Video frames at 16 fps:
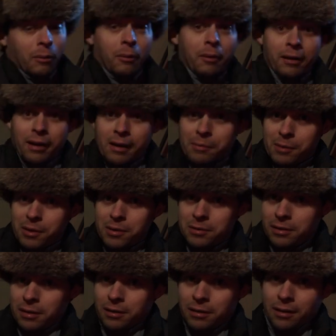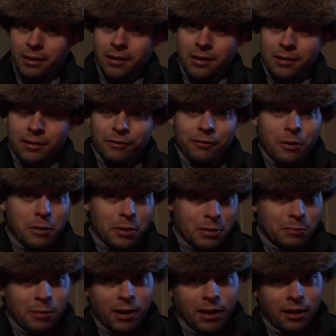what I'm using is focus
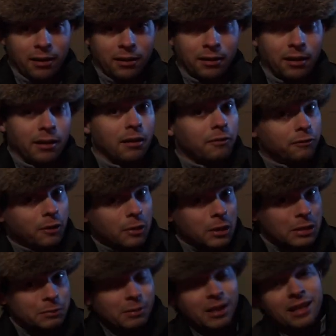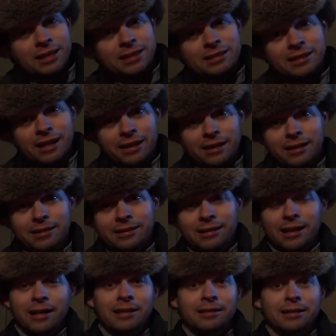peaking and in focus peaking settings,
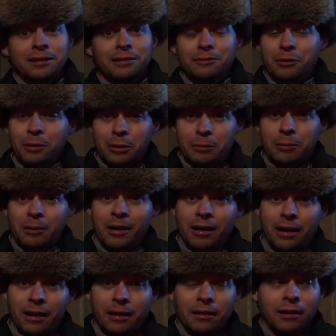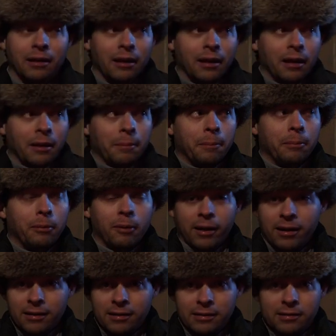I set the focus peaking
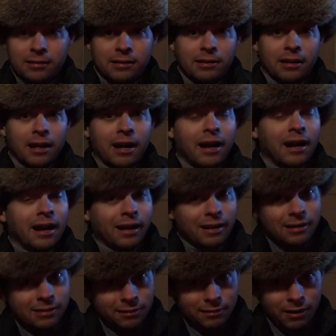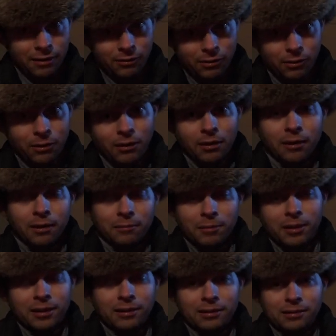brightness to the highest level
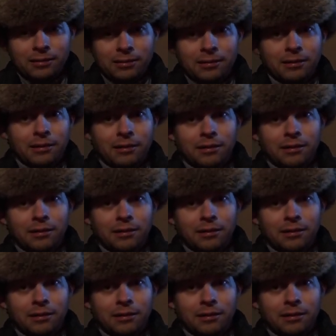because